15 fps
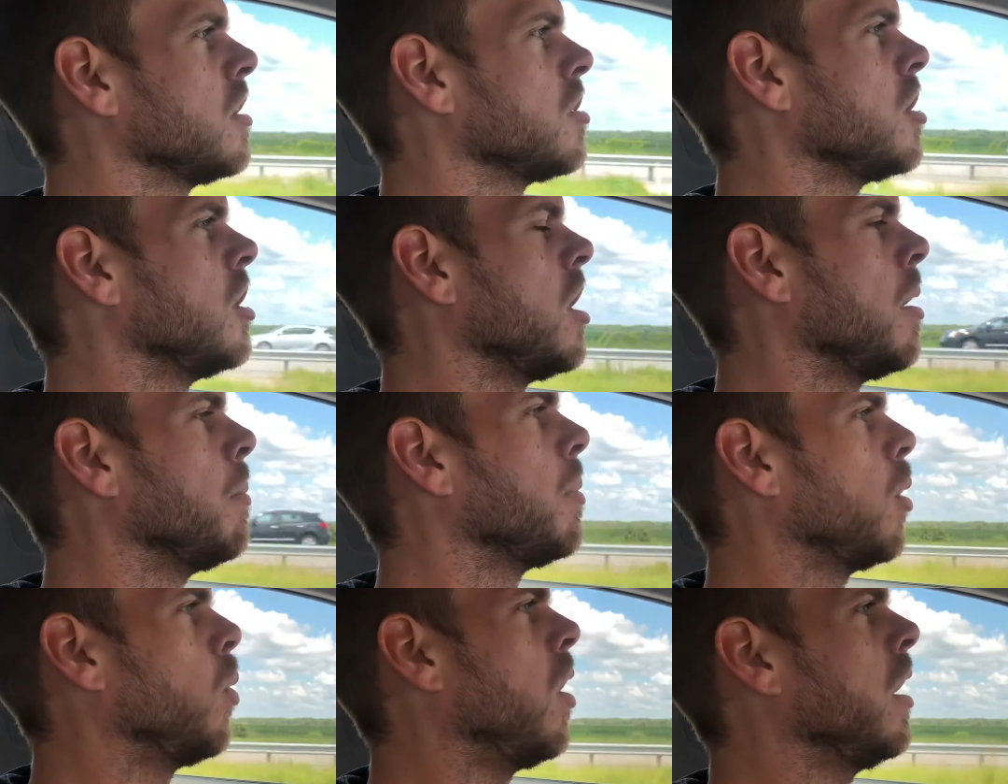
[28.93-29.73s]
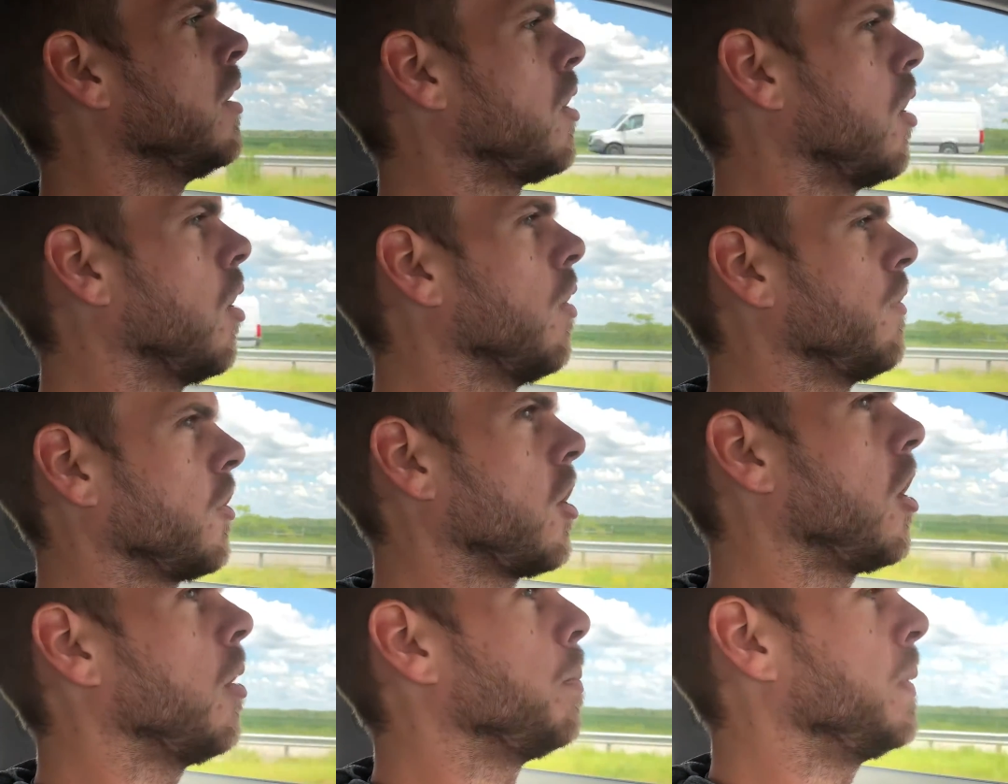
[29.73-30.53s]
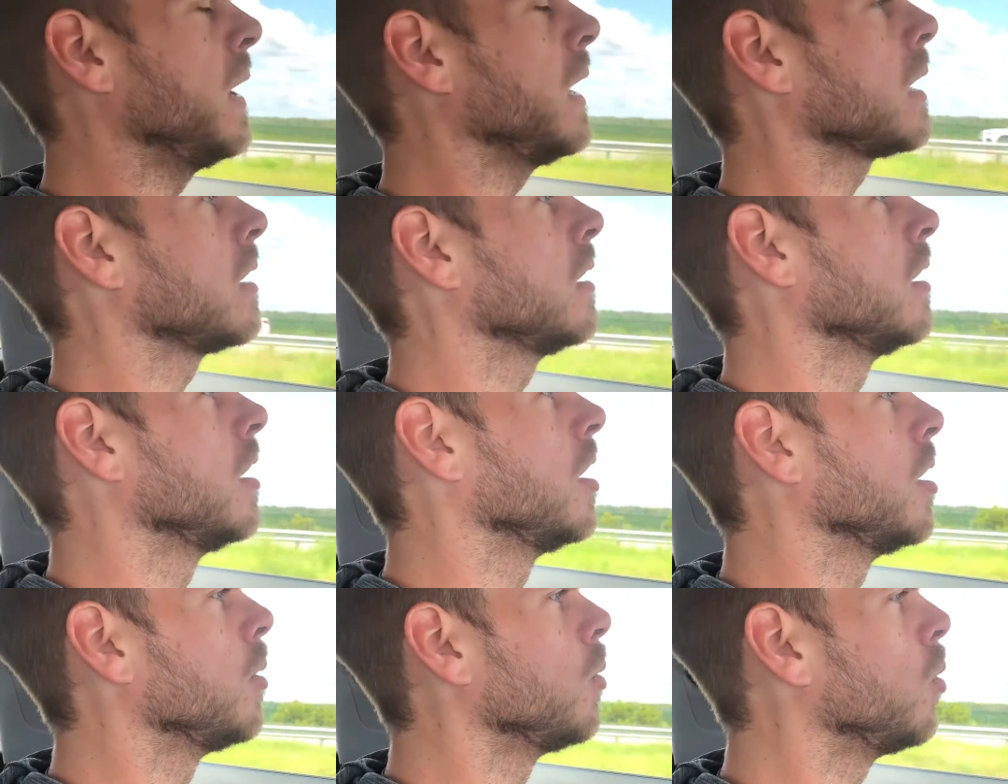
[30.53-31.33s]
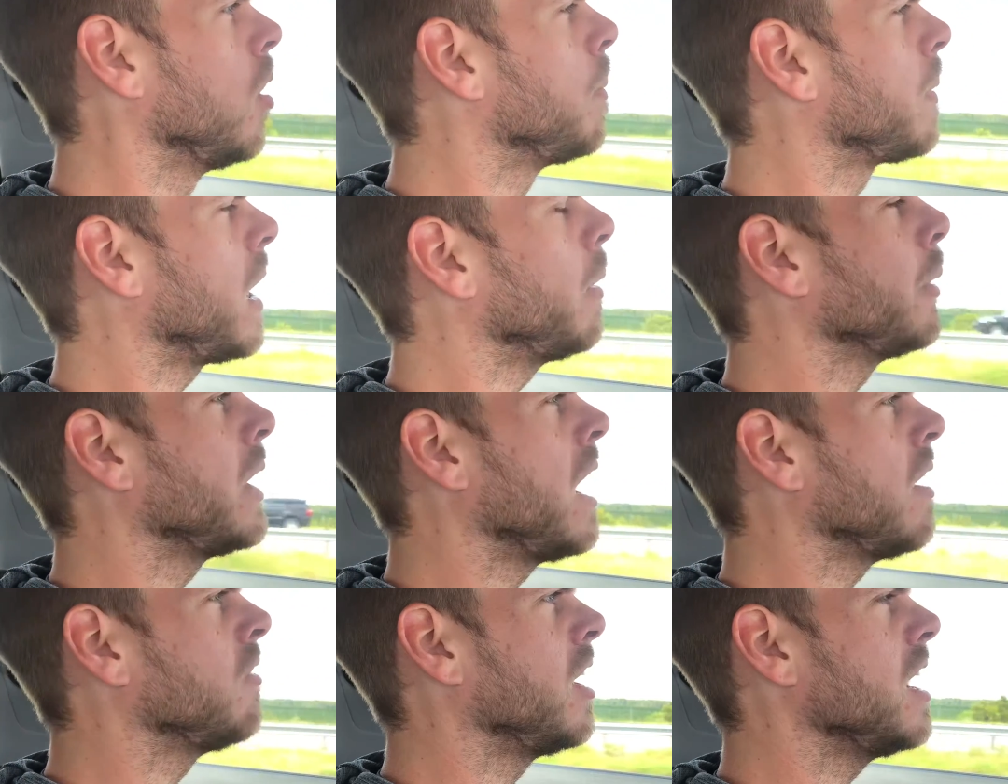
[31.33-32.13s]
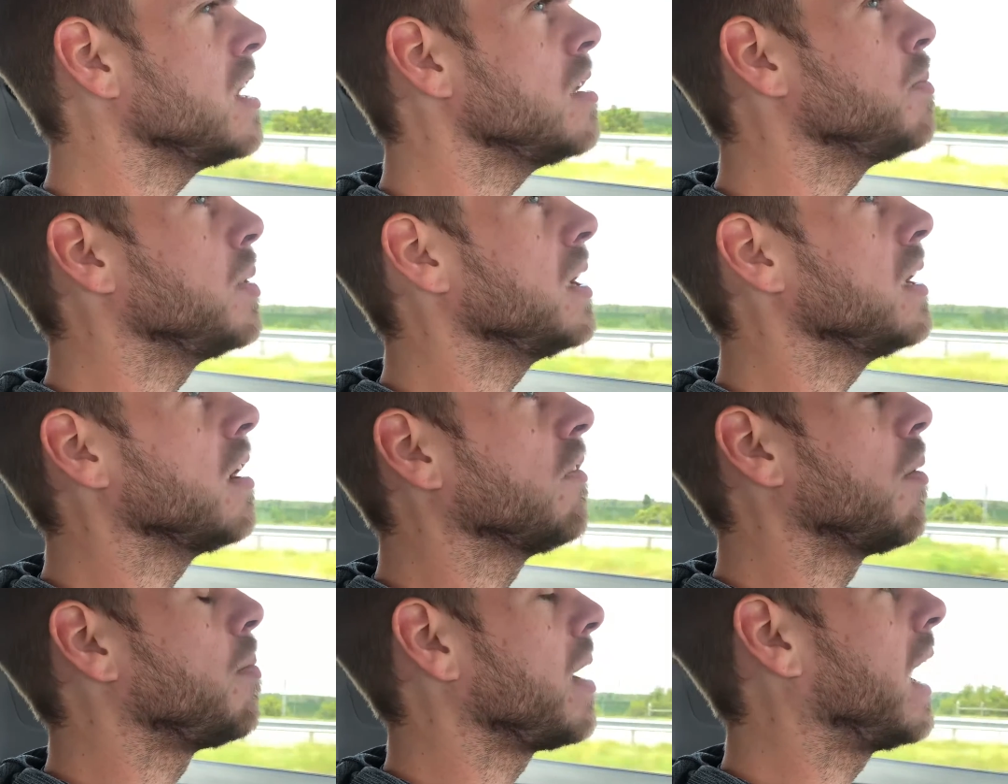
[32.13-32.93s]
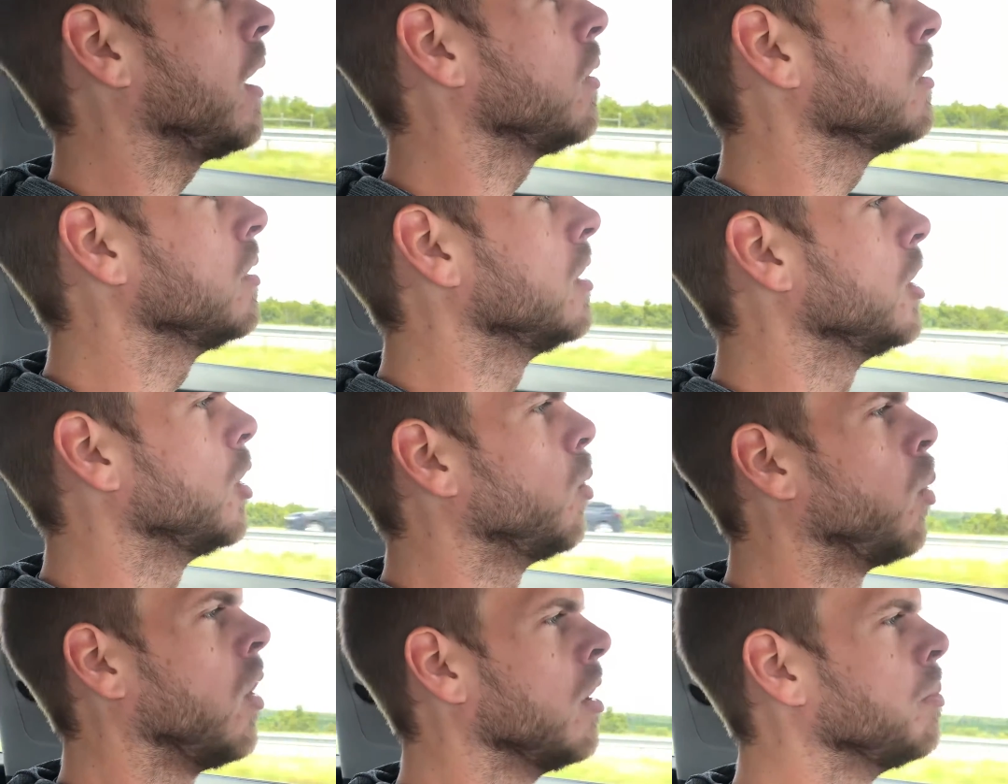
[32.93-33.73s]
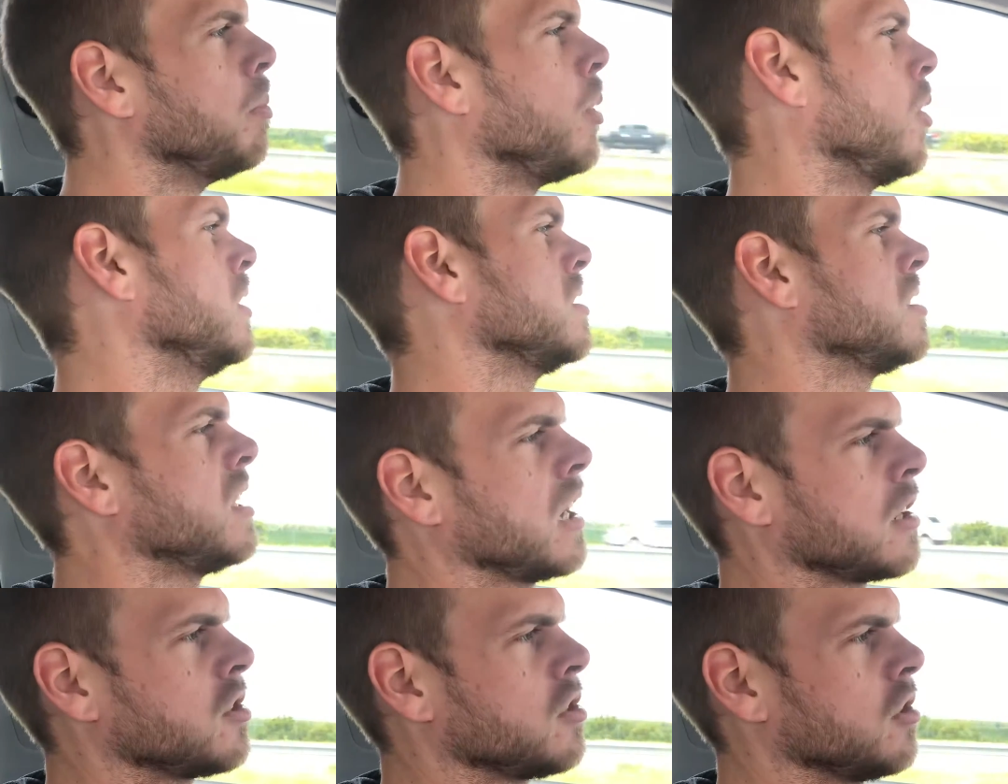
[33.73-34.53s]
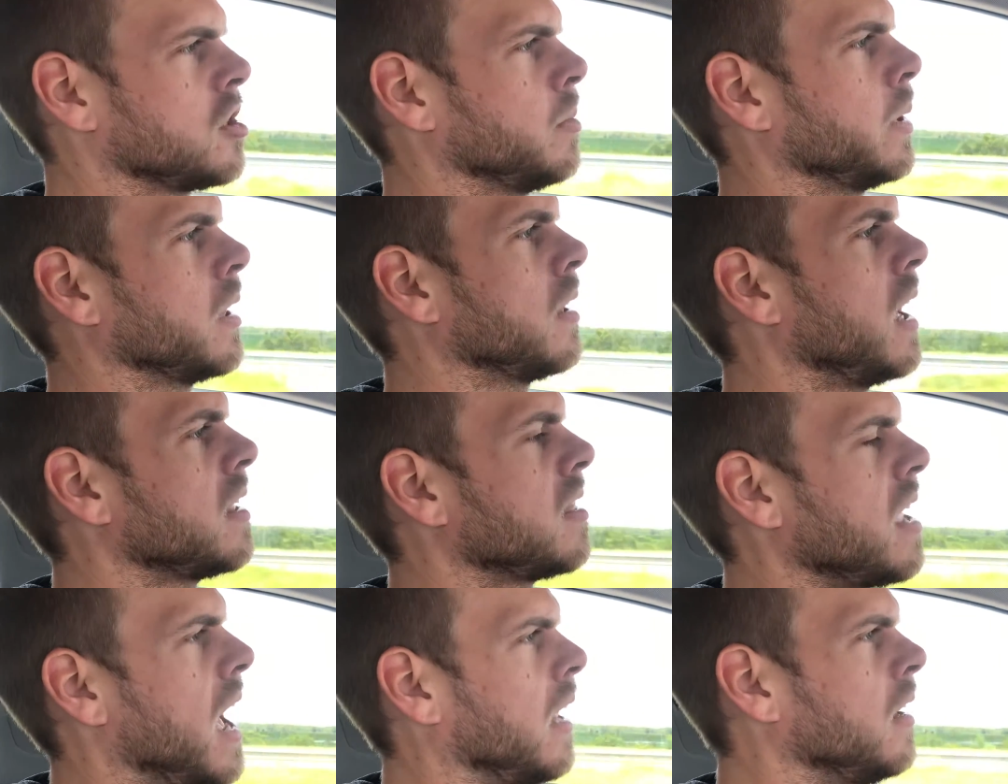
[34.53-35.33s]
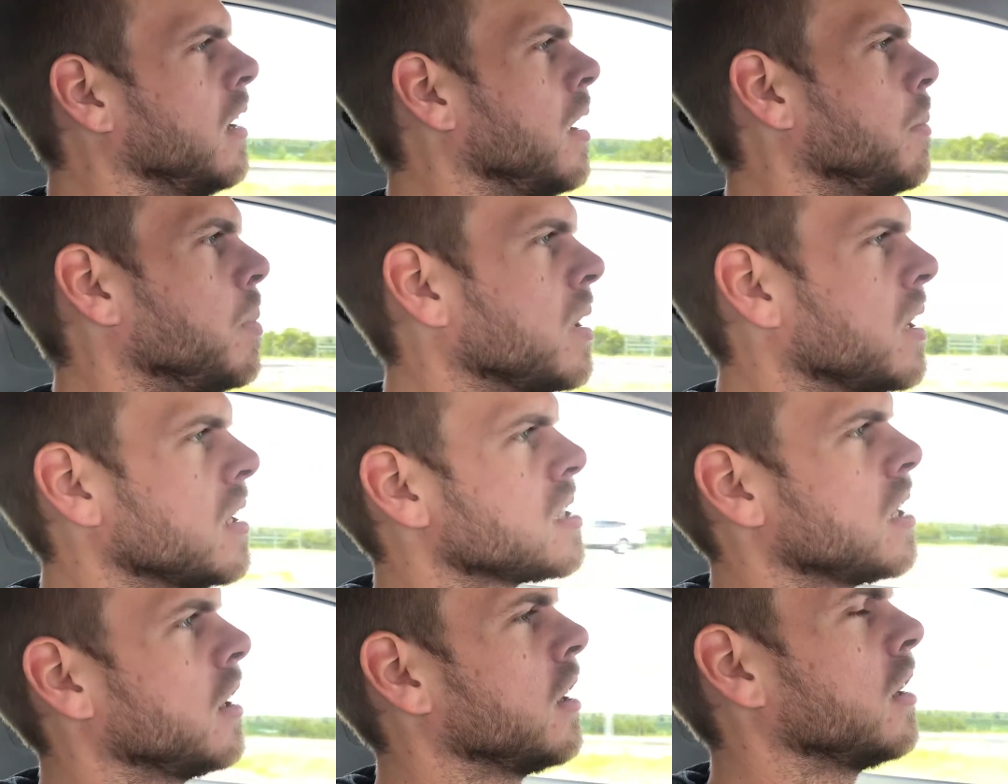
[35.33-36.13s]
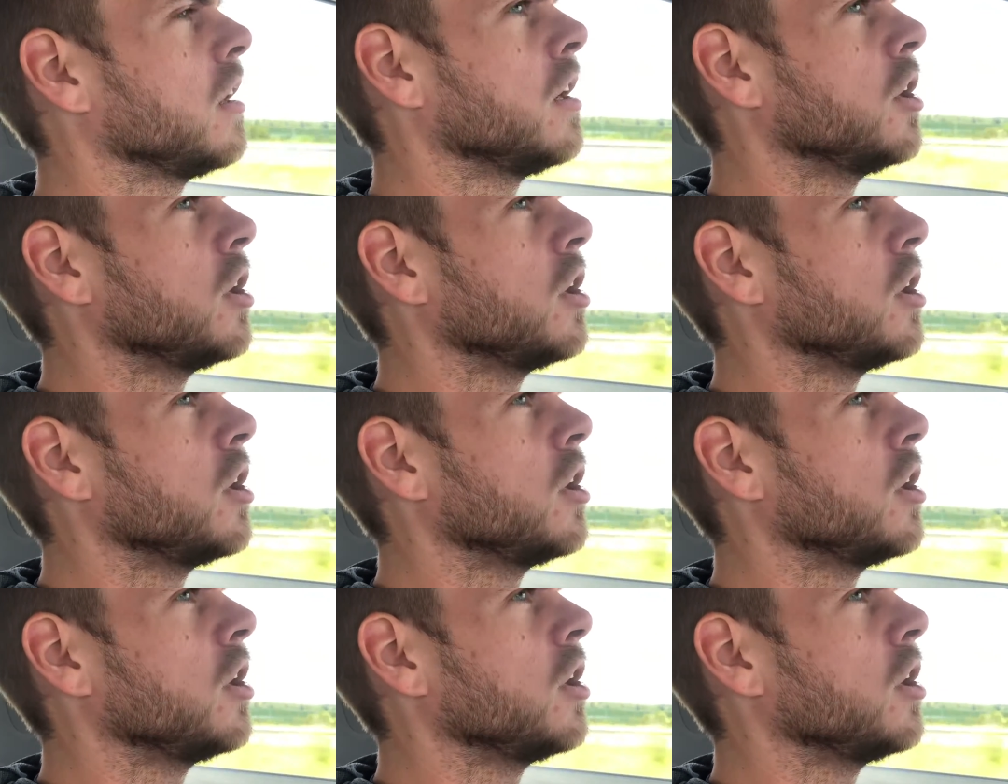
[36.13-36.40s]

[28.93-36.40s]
The number one overall pick will probably have an ADP of about 1.6 or something like that, because they're